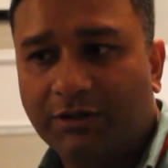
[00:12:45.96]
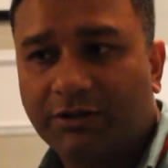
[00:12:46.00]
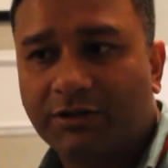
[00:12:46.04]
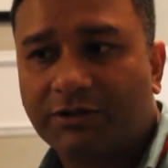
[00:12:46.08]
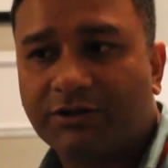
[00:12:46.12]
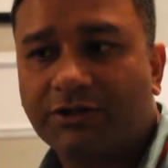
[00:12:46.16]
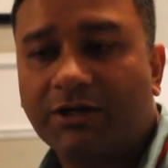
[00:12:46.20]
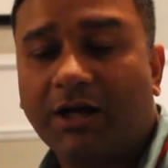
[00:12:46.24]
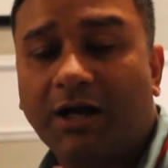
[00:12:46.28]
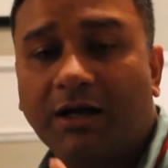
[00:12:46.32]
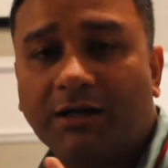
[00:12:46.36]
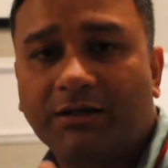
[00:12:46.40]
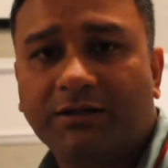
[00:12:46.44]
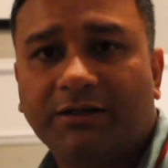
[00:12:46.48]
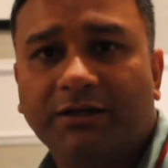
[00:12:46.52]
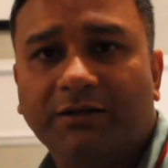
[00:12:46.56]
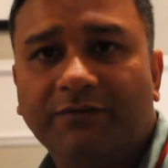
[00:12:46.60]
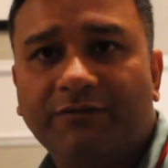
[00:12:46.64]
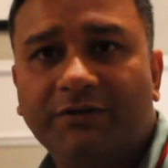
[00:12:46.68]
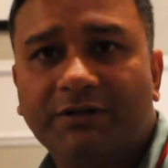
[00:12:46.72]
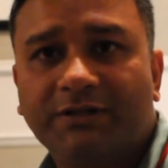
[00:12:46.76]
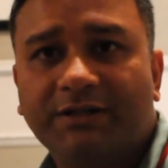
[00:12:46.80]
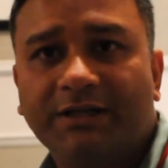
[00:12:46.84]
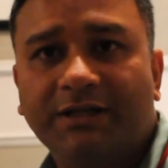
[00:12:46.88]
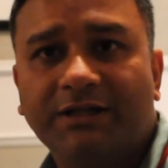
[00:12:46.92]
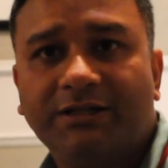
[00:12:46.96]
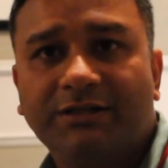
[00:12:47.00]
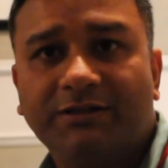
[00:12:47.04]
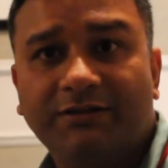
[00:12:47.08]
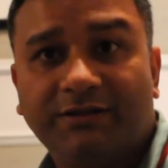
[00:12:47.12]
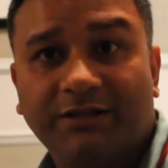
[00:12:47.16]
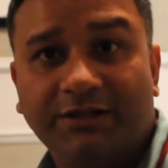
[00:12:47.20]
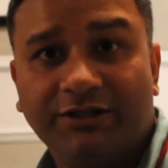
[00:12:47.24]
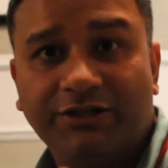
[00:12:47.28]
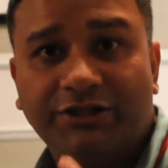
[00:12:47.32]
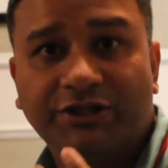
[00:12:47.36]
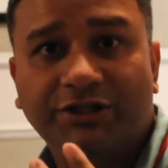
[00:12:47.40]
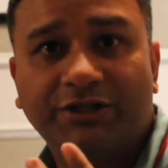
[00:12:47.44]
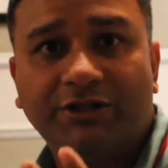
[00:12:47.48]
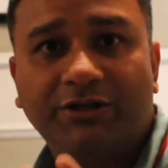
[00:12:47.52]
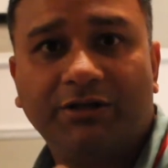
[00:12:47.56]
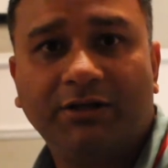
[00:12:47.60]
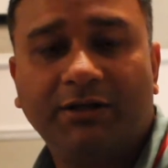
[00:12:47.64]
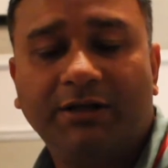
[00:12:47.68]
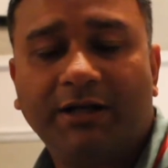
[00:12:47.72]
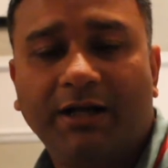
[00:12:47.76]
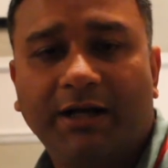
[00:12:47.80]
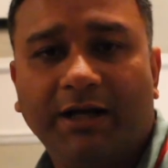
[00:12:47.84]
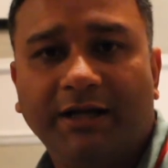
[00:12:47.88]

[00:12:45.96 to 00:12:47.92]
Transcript: start conversations and generate